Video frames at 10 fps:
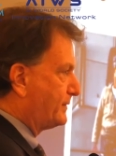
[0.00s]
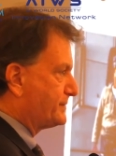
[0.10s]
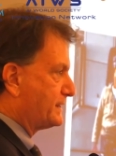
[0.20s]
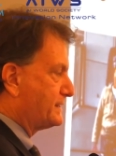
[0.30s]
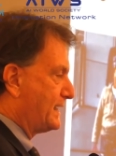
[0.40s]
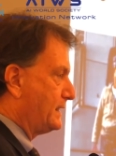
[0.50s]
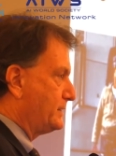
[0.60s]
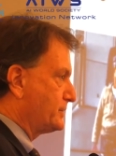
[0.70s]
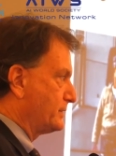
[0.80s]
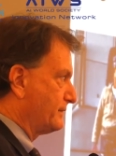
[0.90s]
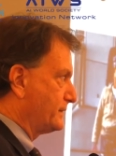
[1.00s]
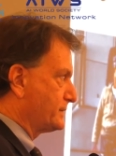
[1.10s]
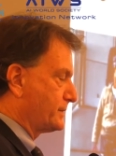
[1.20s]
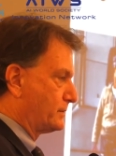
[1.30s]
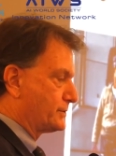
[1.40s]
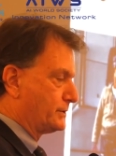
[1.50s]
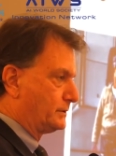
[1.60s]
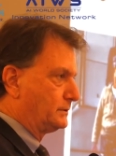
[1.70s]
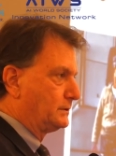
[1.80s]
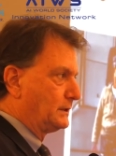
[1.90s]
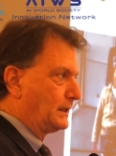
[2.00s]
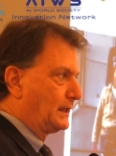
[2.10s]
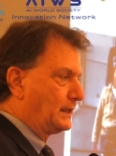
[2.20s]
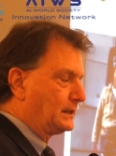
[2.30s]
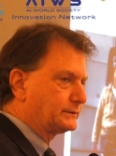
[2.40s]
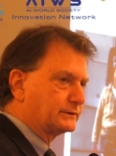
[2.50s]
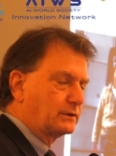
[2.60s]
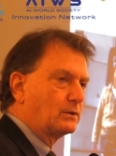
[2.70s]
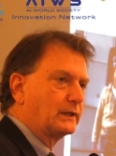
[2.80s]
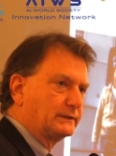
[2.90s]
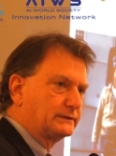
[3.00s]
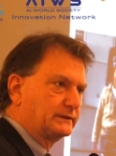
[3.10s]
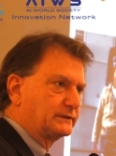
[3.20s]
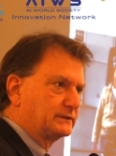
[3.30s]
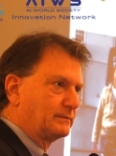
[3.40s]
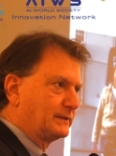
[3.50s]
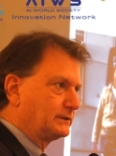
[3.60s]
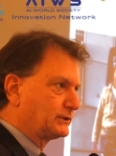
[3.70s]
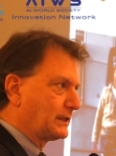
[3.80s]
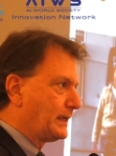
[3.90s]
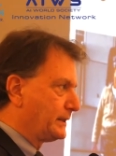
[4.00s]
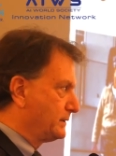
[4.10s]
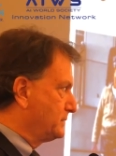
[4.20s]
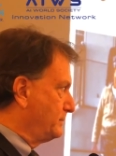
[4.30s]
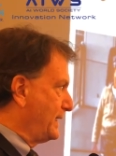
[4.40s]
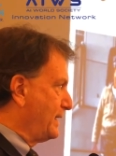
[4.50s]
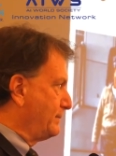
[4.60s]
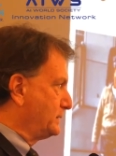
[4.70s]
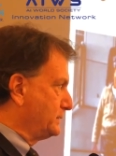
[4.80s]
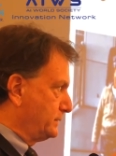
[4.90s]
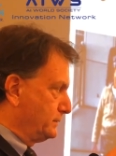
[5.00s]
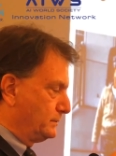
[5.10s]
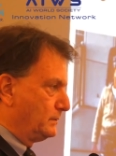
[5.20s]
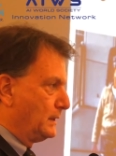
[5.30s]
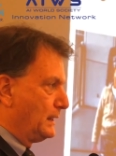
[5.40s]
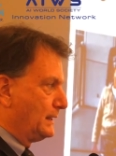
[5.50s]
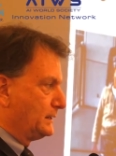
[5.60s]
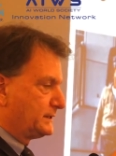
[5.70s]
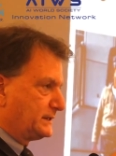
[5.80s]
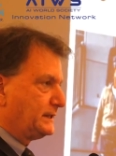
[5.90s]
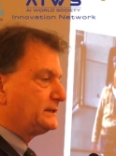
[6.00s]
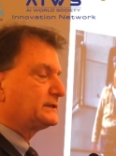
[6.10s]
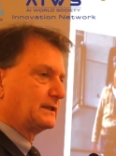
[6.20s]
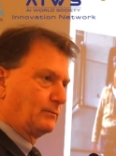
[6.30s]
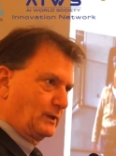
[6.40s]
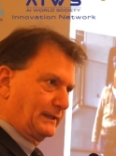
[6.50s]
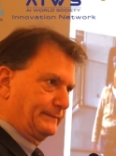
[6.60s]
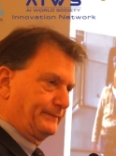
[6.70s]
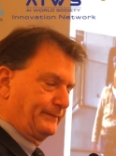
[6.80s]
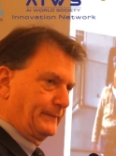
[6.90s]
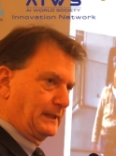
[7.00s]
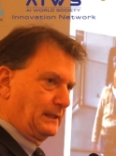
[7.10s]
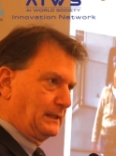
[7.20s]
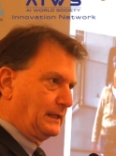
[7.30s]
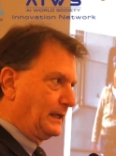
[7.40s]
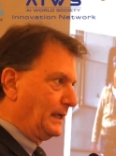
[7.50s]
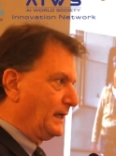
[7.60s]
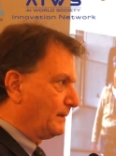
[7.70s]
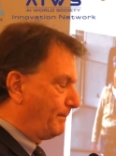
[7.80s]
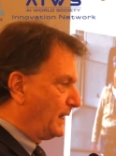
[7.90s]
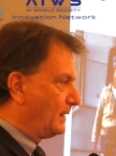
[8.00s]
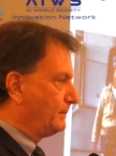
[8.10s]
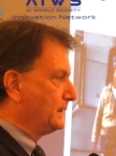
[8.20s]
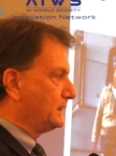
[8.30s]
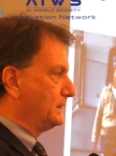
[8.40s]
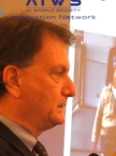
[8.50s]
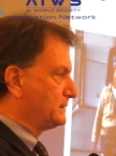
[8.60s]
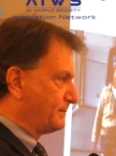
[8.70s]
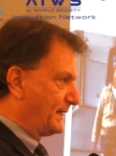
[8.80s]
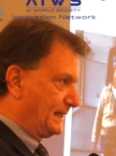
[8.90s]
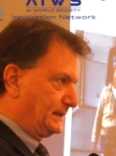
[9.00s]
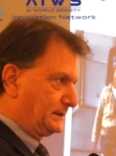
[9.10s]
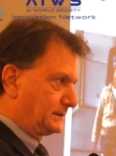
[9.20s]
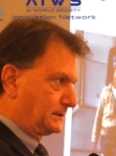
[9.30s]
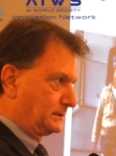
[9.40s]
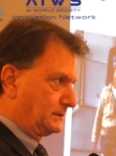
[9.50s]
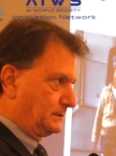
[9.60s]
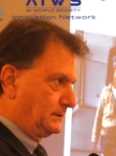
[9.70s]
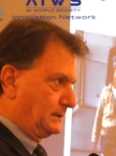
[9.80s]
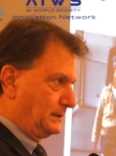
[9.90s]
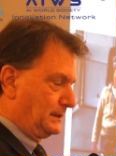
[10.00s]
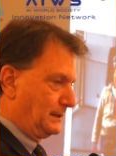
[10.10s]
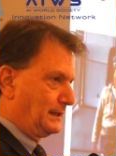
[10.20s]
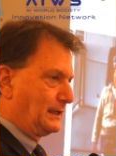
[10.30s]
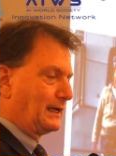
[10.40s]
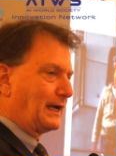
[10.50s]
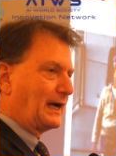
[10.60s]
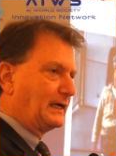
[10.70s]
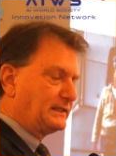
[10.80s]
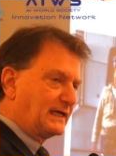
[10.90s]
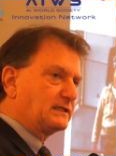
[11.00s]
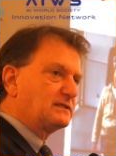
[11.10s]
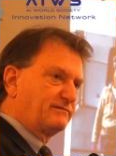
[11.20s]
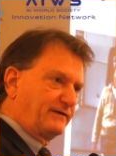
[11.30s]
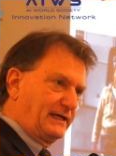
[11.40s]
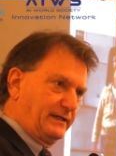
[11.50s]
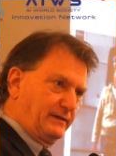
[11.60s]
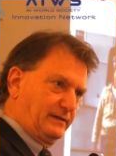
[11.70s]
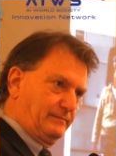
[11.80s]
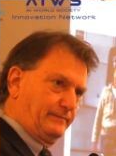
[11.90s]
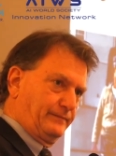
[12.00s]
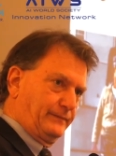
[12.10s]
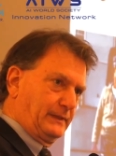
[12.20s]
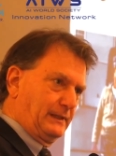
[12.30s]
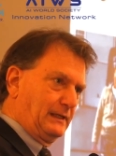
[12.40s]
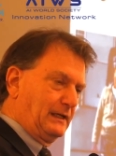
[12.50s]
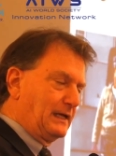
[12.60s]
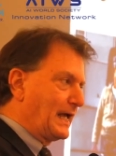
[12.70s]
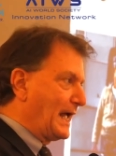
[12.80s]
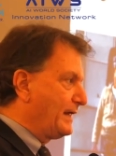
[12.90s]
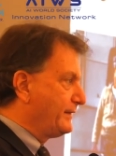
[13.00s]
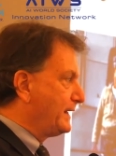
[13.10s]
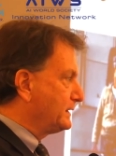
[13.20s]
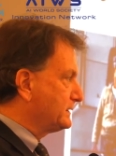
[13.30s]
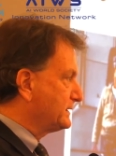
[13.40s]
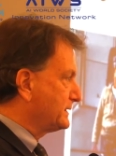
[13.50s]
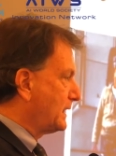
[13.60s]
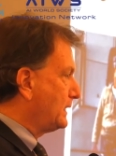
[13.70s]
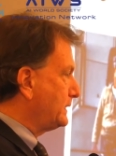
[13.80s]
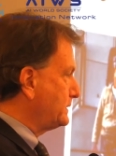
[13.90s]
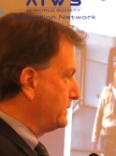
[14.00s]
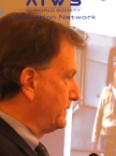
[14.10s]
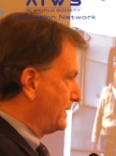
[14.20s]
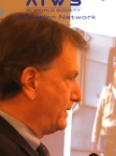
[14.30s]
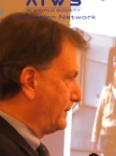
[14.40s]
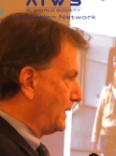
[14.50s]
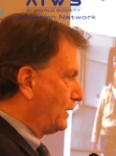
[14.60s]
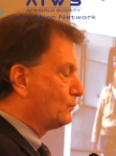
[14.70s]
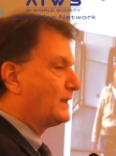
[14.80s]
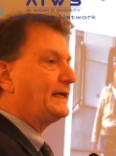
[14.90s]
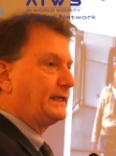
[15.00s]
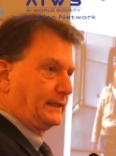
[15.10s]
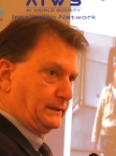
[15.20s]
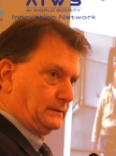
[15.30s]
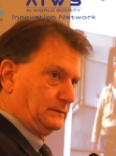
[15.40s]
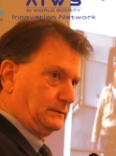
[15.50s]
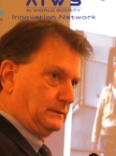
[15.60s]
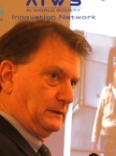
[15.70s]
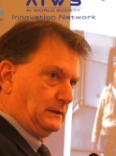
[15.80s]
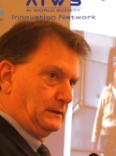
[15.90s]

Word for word: representation of the social uh, scoring system in China. To be able to see someone in a public space, identify and then assign to them a rating